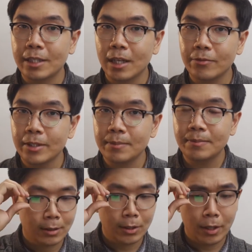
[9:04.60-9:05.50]
Kelvin.
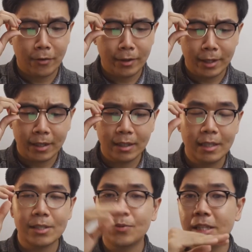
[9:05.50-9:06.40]
So everything
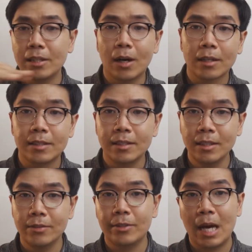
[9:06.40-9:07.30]
is really locked in.
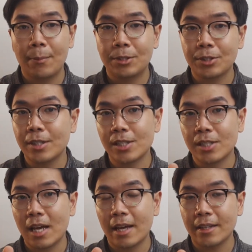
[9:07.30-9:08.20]
Even aperture is
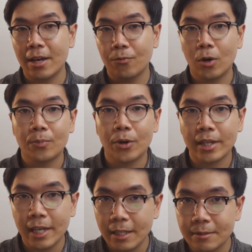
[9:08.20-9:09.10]
at
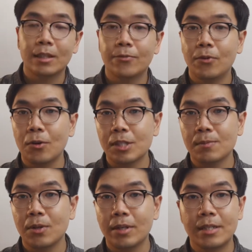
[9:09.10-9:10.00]
f1.8. The focus
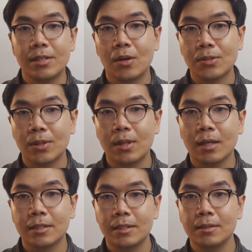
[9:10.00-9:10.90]
mode is also
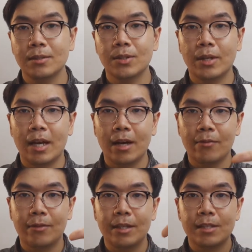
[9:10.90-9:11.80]
locked in. So I
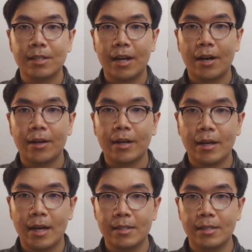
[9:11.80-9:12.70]
have this area
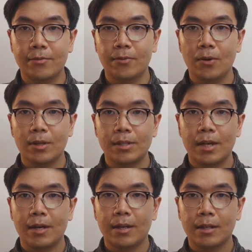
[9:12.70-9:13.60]
as the focus
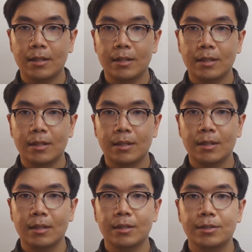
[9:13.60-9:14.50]
area.
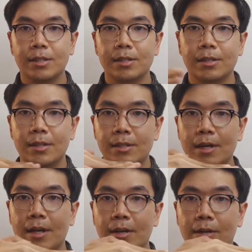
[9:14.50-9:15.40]
Just this
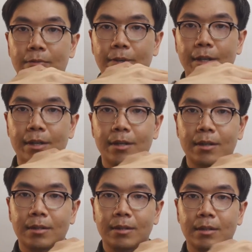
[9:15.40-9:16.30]
area over here.
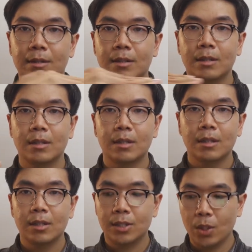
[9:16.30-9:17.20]

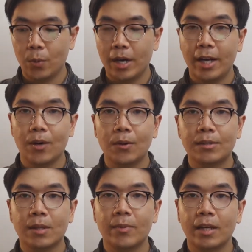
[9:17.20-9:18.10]
So when I hold
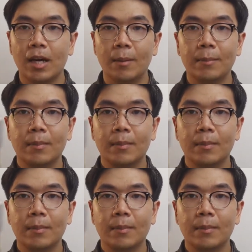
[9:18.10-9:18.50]
something up,